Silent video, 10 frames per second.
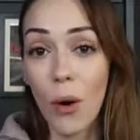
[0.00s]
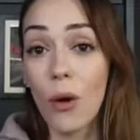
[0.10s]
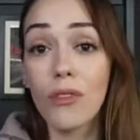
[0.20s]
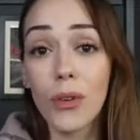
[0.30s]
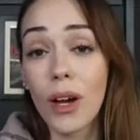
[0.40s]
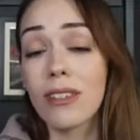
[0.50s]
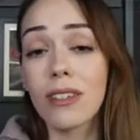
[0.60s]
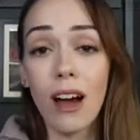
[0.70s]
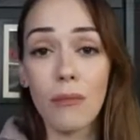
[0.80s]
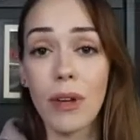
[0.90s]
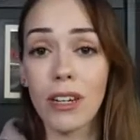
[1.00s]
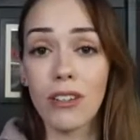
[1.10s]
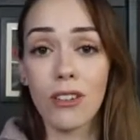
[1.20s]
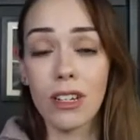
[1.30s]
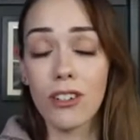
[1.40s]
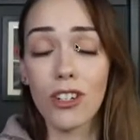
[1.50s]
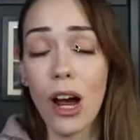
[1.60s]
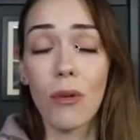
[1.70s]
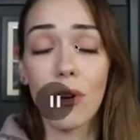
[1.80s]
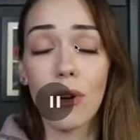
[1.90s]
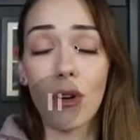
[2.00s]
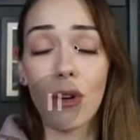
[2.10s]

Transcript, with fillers: all of you guys to come in and, and shower